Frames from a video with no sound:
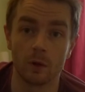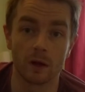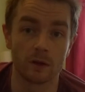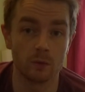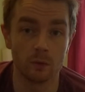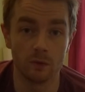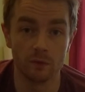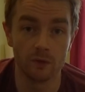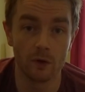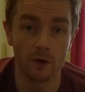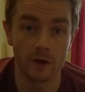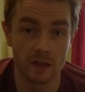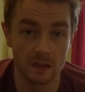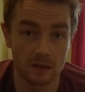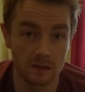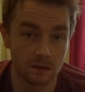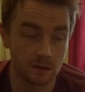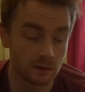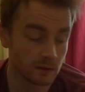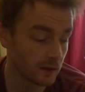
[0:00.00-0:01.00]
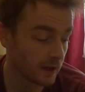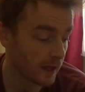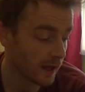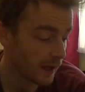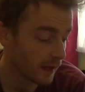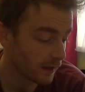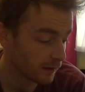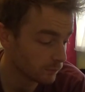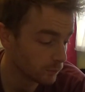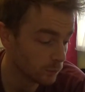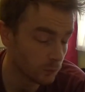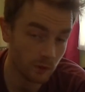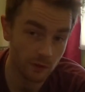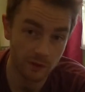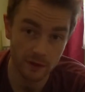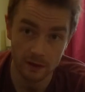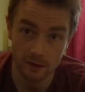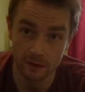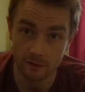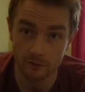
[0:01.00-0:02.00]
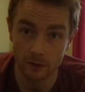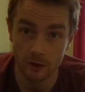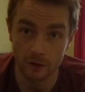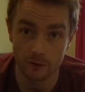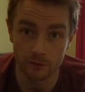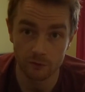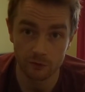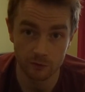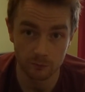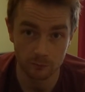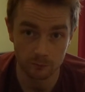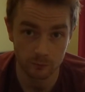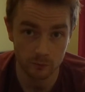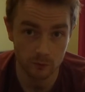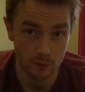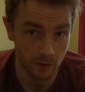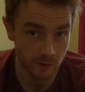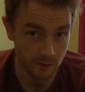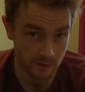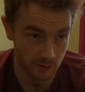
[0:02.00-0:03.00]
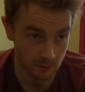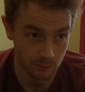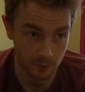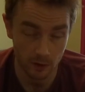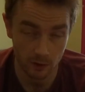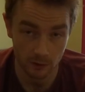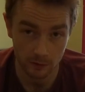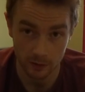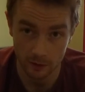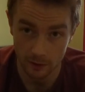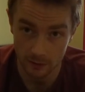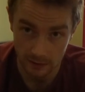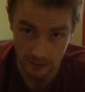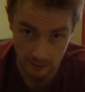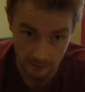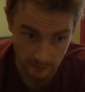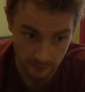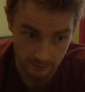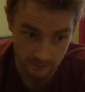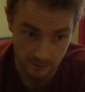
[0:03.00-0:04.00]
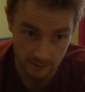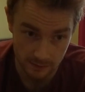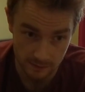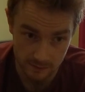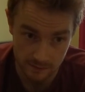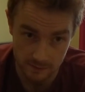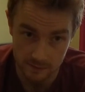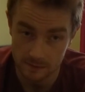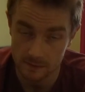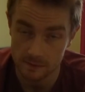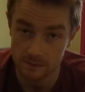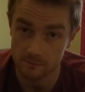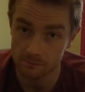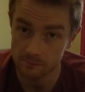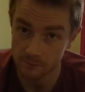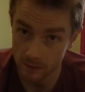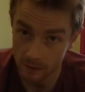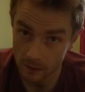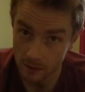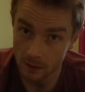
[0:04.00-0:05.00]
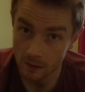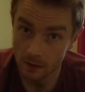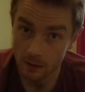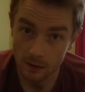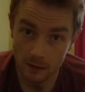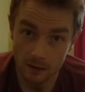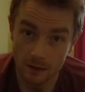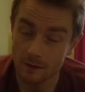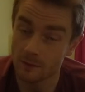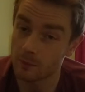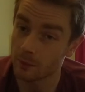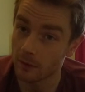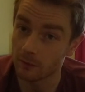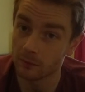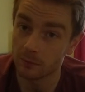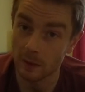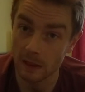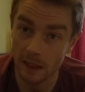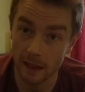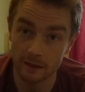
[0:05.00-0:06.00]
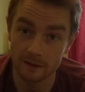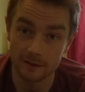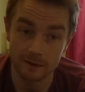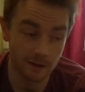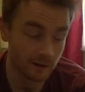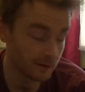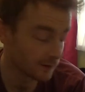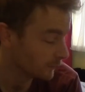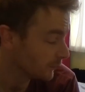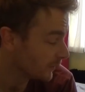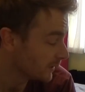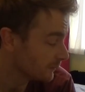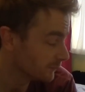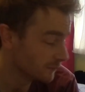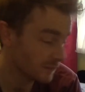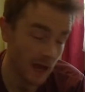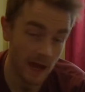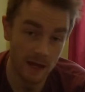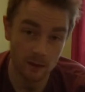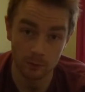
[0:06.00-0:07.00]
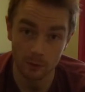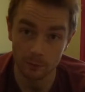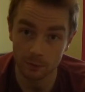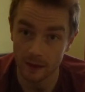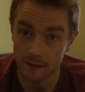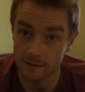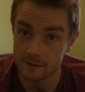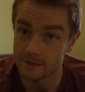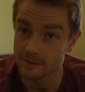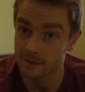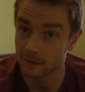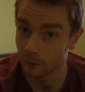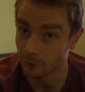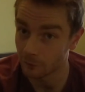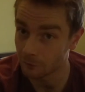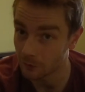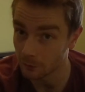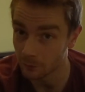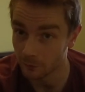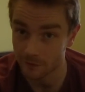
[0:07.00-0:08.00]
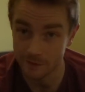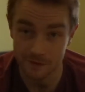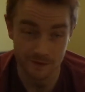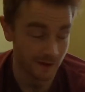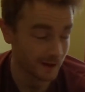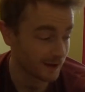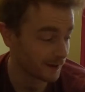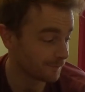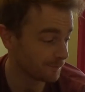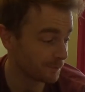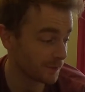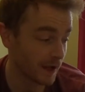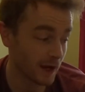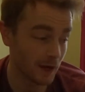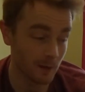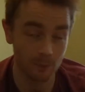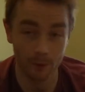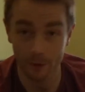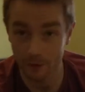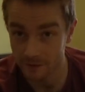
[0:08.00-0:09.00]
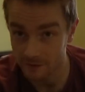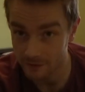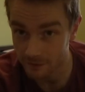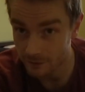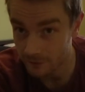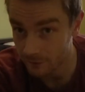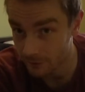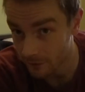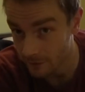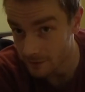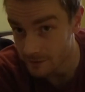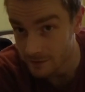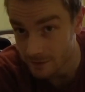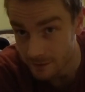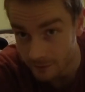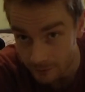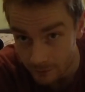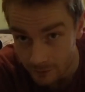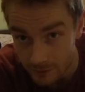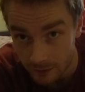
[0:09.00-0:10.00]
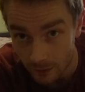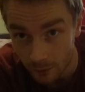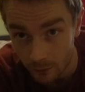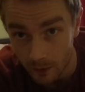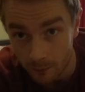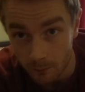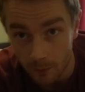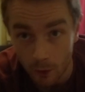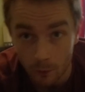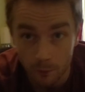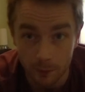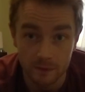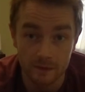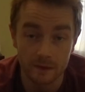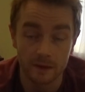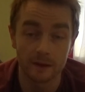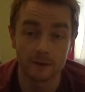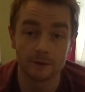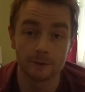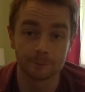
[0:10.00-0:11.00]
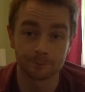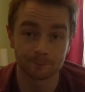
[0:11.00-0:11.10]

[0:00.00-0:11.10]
what to avoid. Uh, one thing I've learned from guys like Paul Kirtley and things like this is it's probably handier with edible plants to look for the ones that are poisonous first. So I'm hoping to